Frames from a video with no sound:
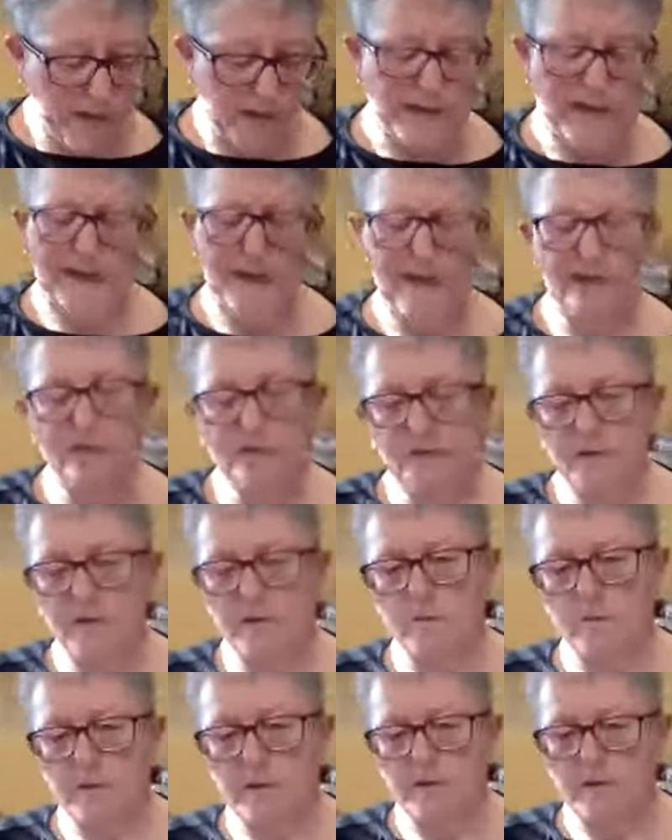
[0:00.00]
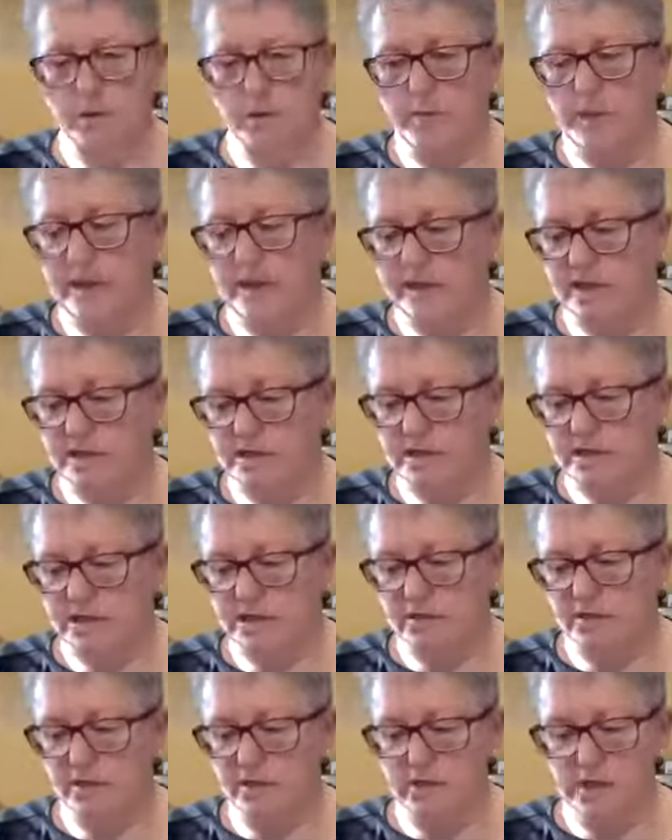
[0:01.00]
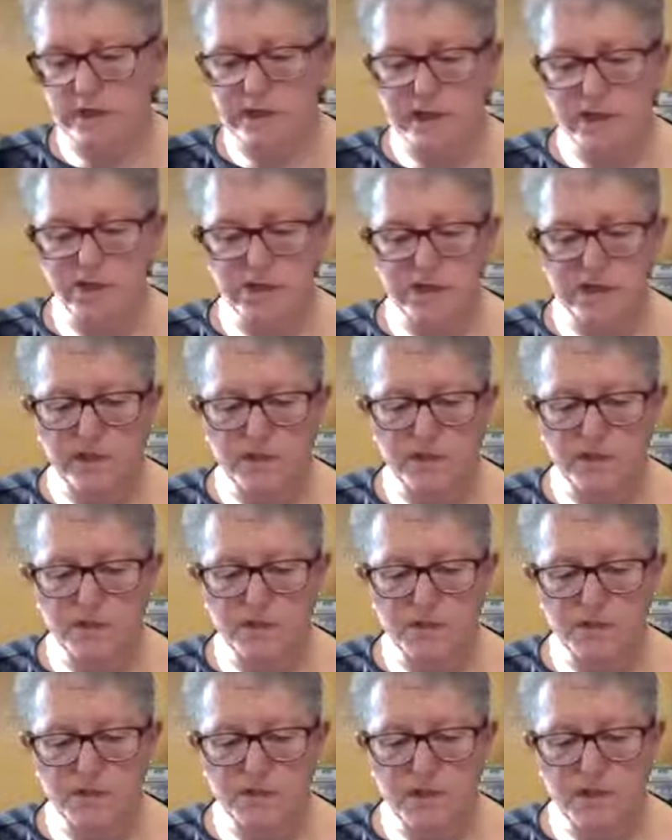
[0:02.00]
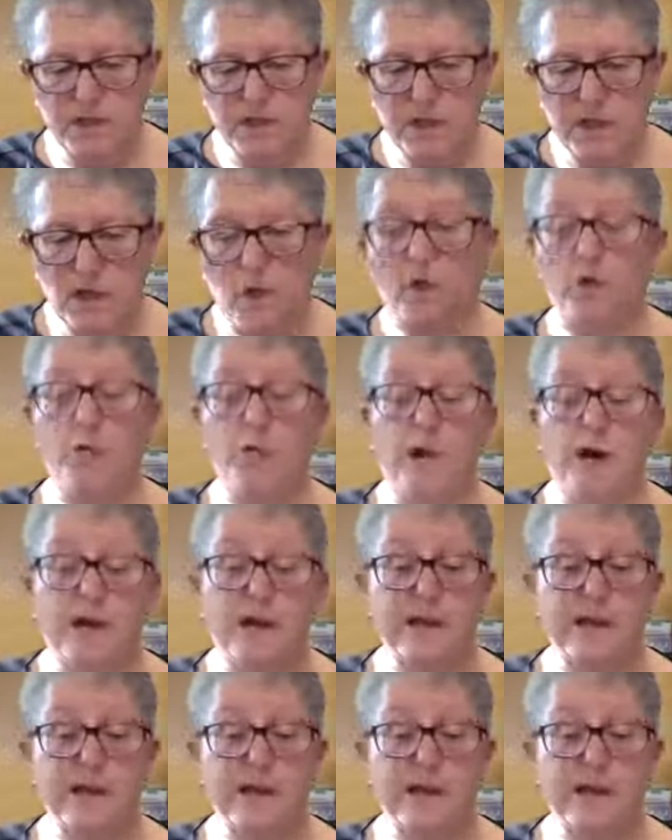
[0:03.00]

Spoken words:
And again, if you bake in a Dutch oven, you can actually use, or